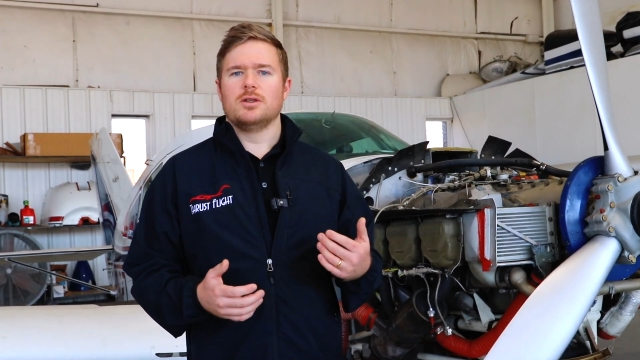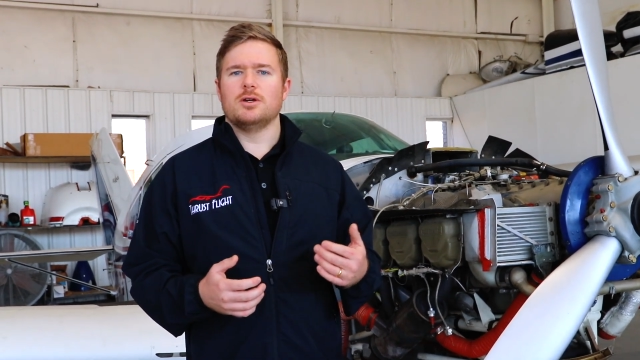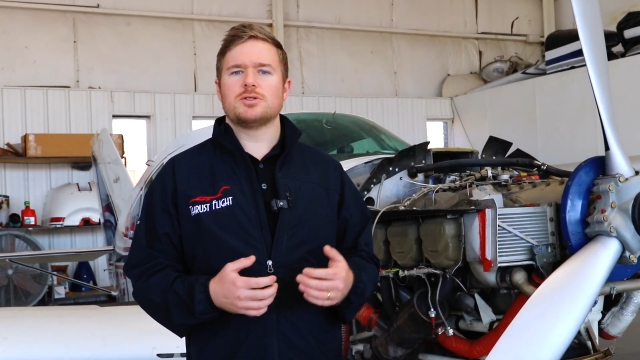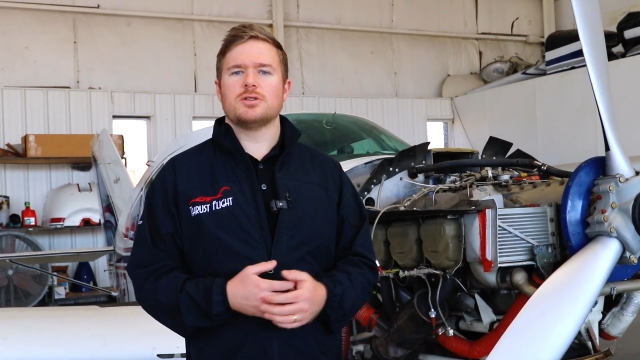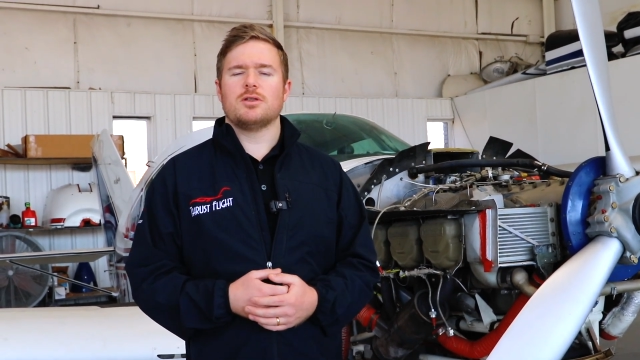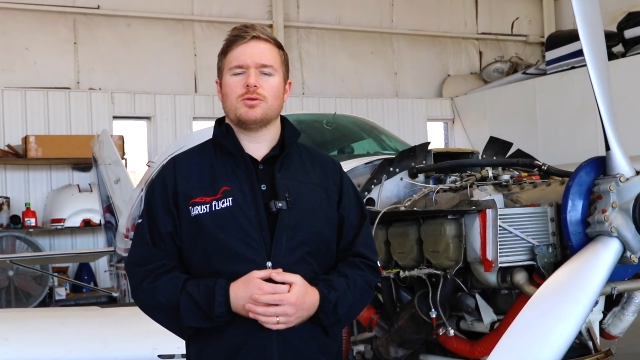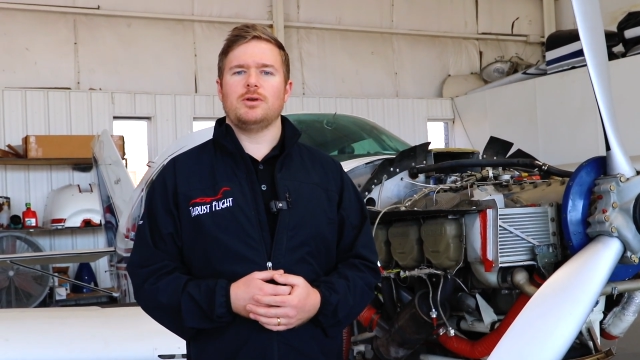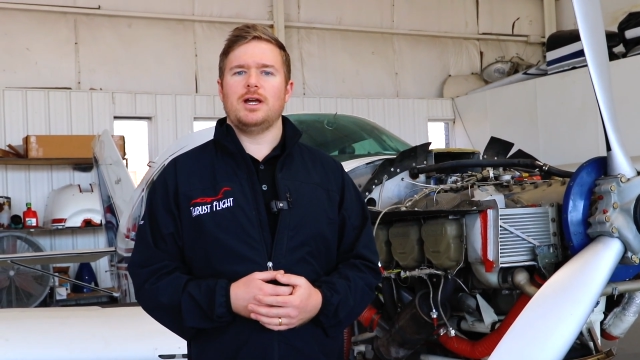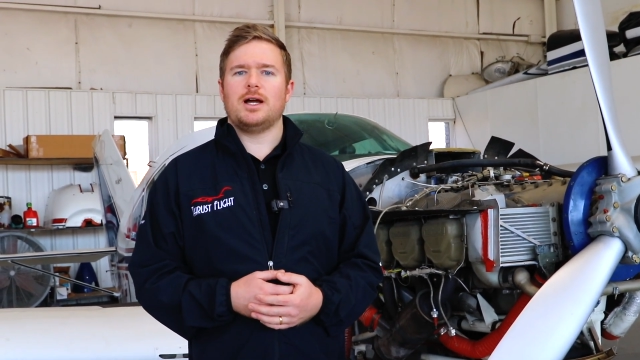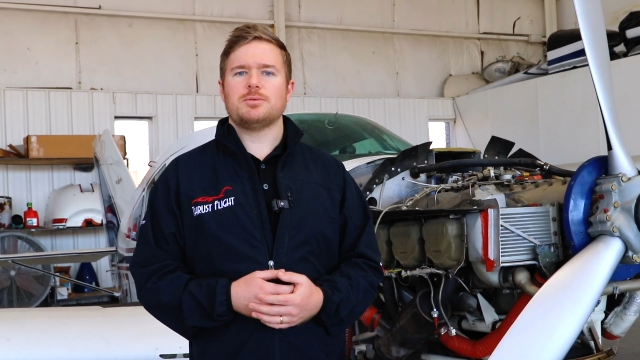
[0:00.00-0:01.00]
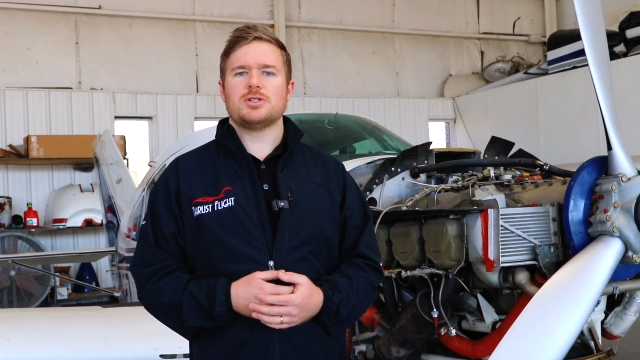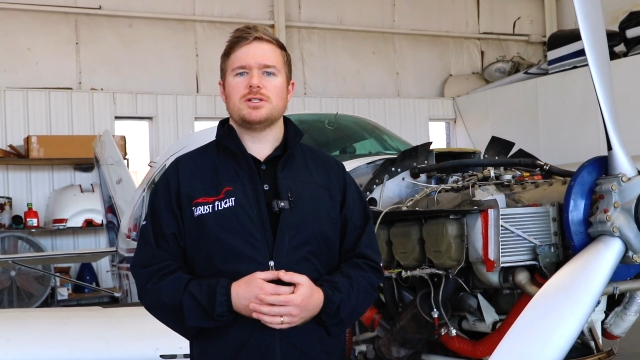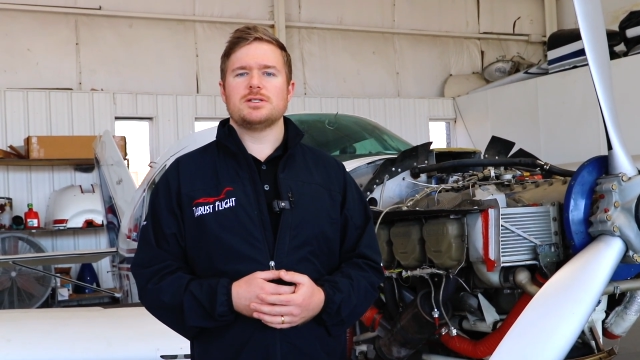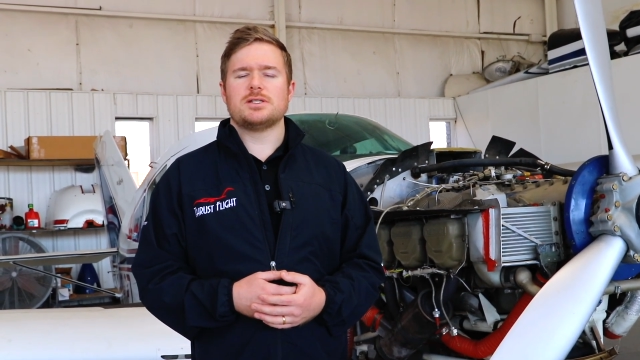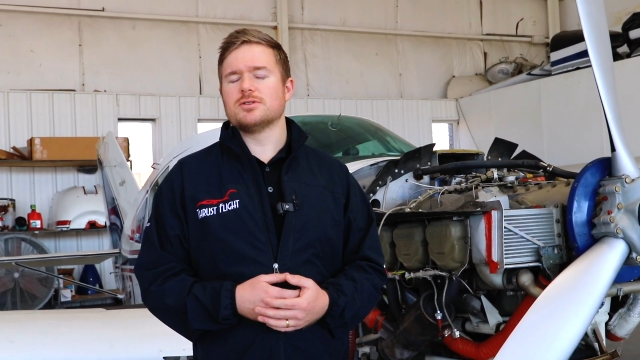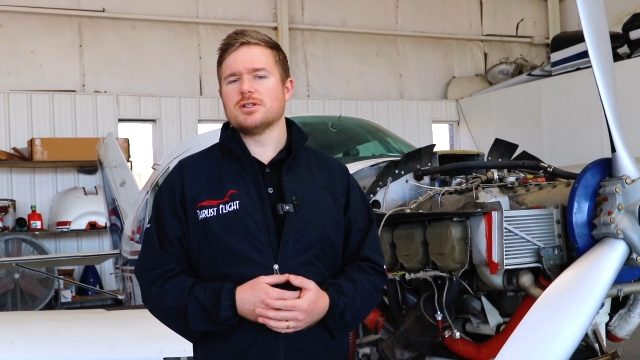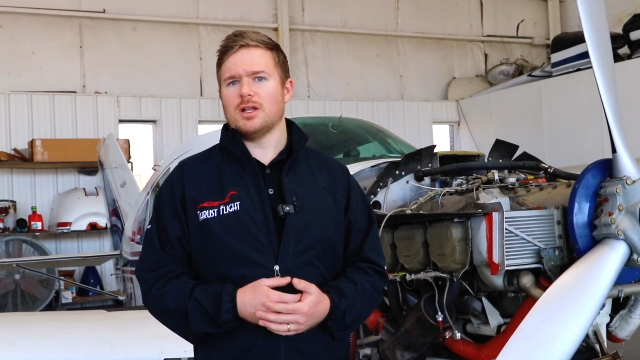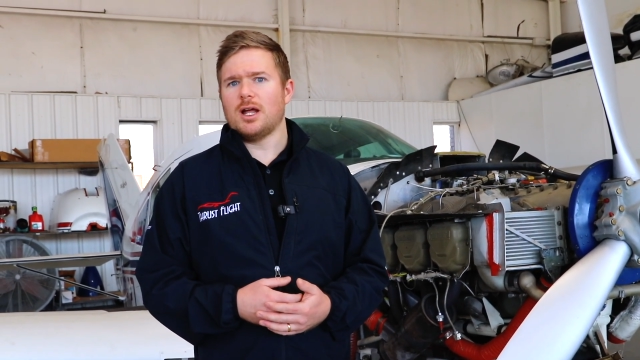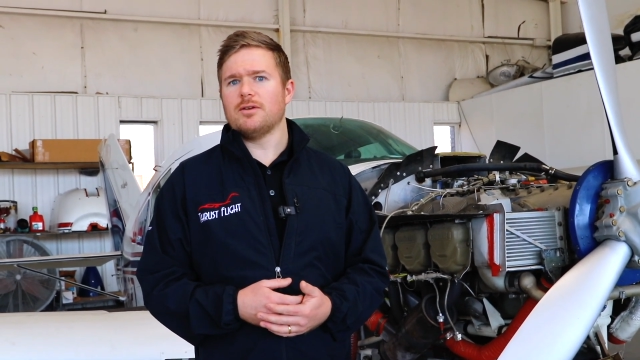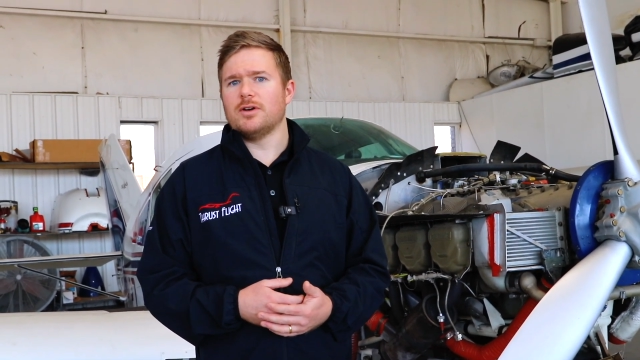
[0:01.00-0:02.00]
those are the three options. There's a
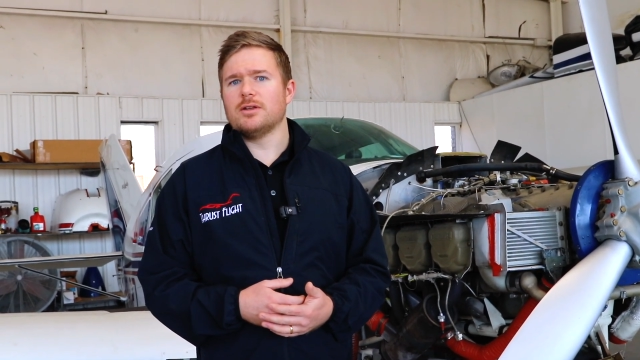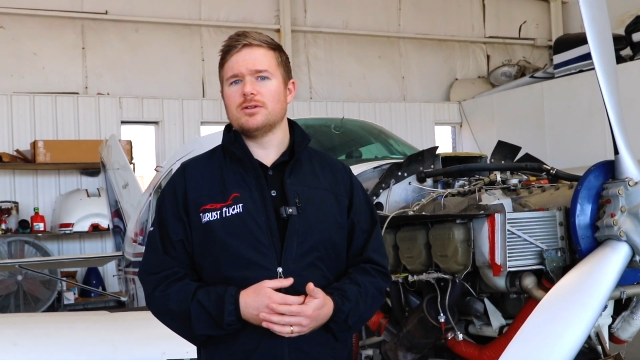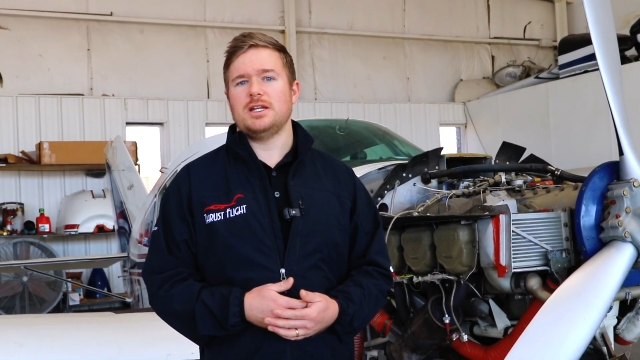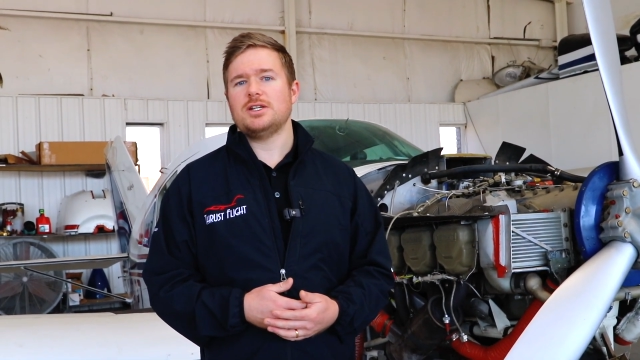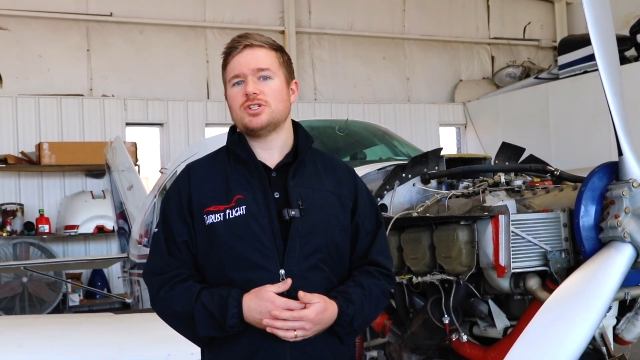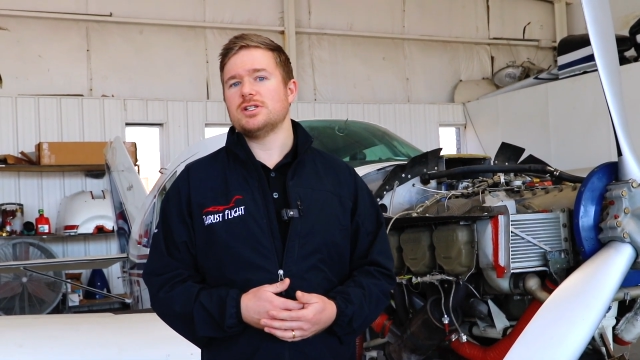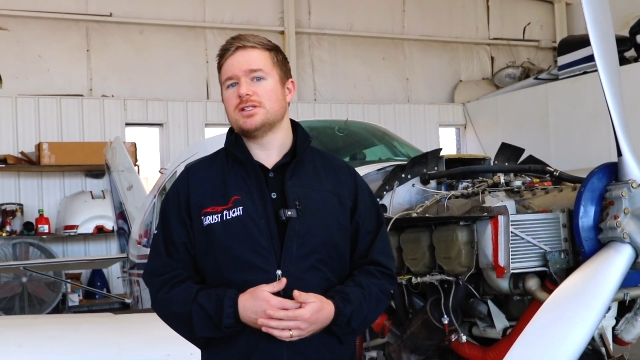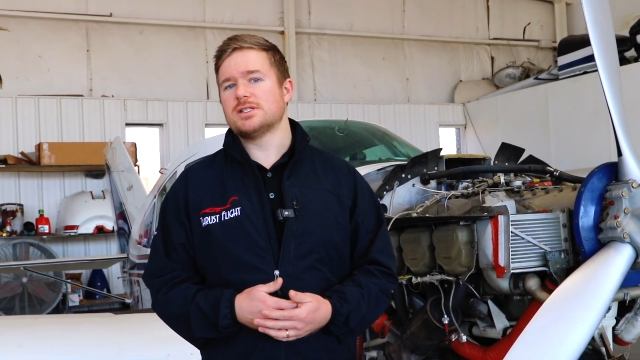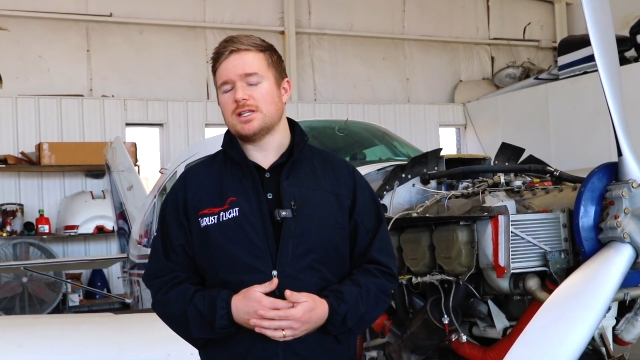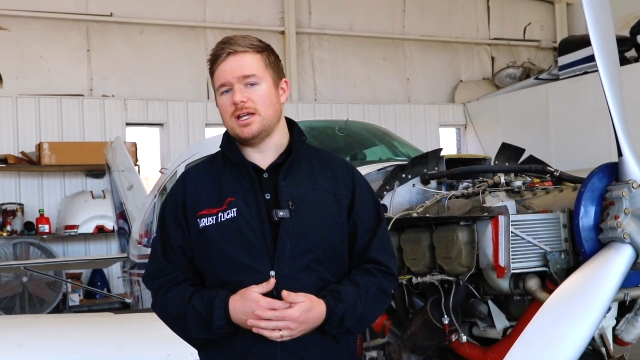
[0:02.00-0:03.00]
lot of other niches